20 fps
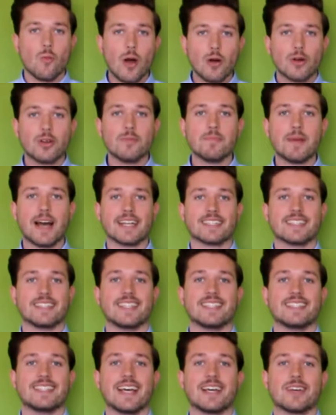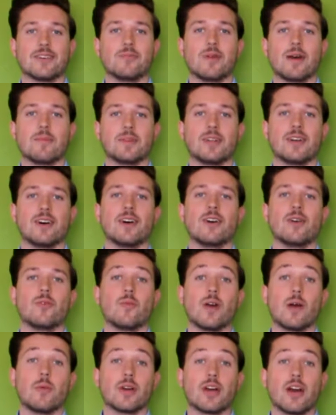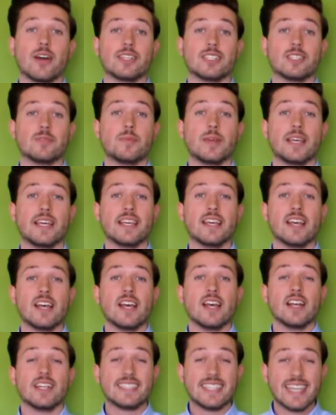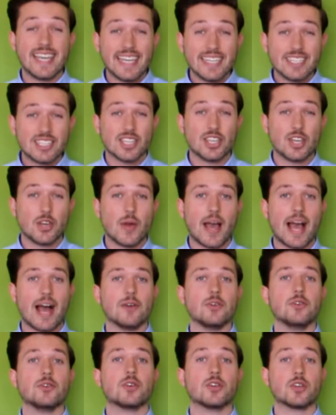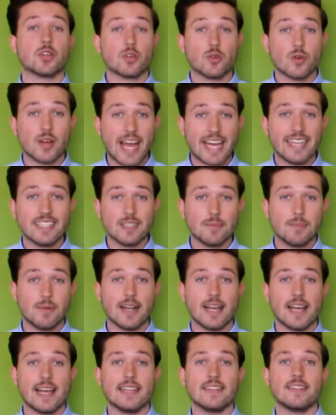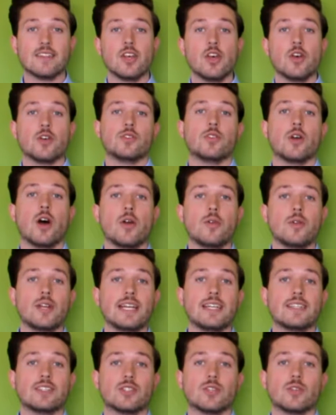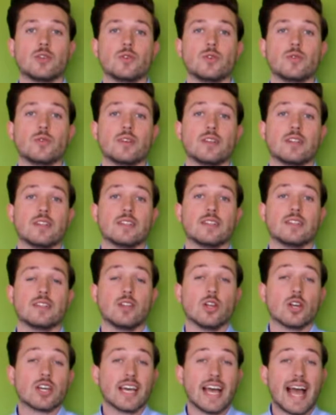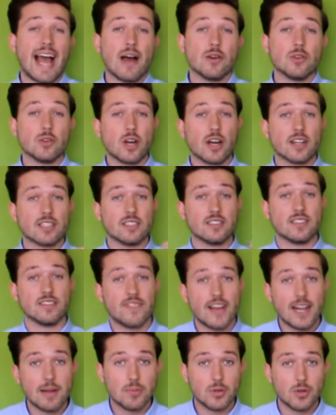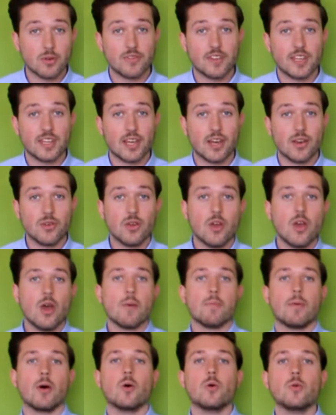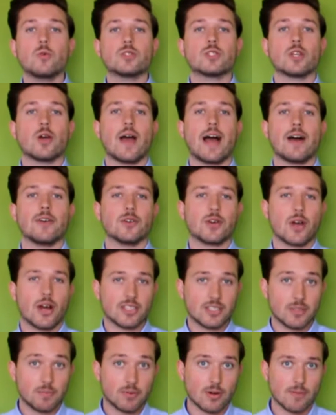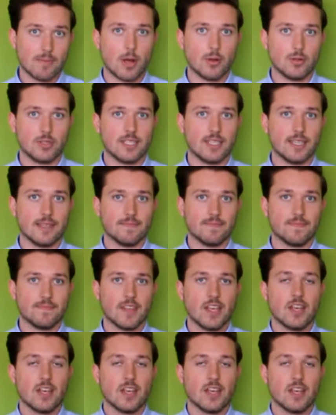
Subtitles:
Welcome back to the second webinar where we're going to be teaching you how you can create a plan, not only to look at how you're going to develop your video, but also how you're going to promote it.